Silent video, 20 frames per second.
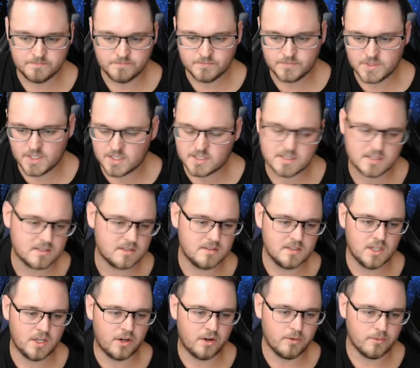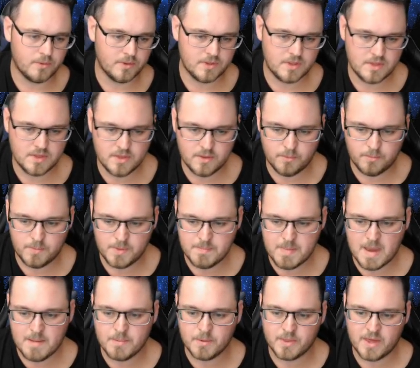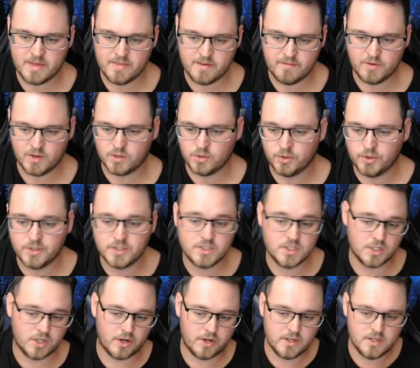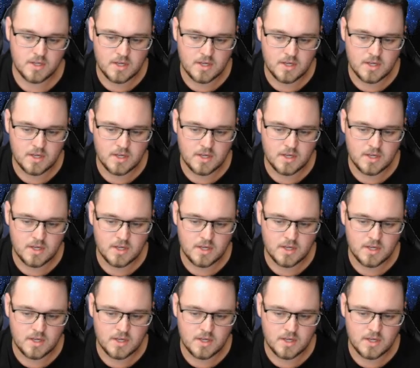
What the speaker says: Just, you know, with the people that they've included, you know,